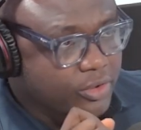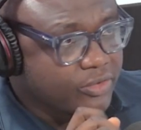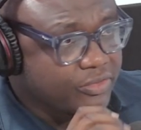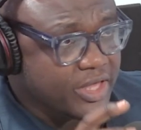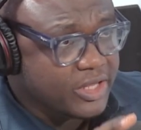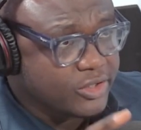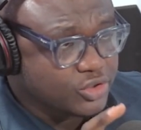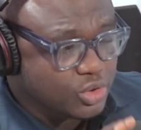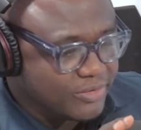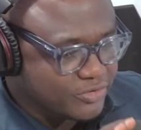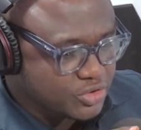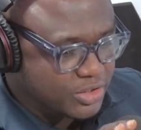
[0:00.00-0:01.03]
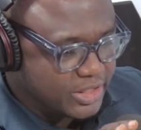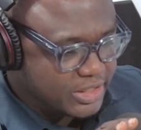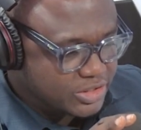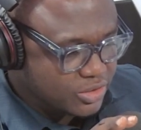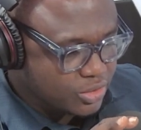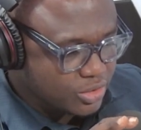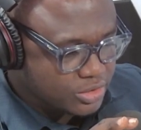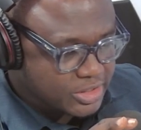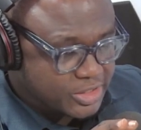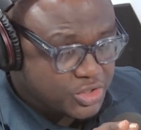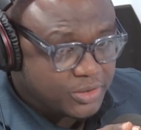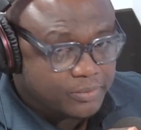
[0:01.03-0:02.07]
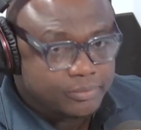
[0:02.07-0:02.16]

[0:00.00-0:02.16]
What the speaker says: Thank you so much for joining us here on Hot Edition.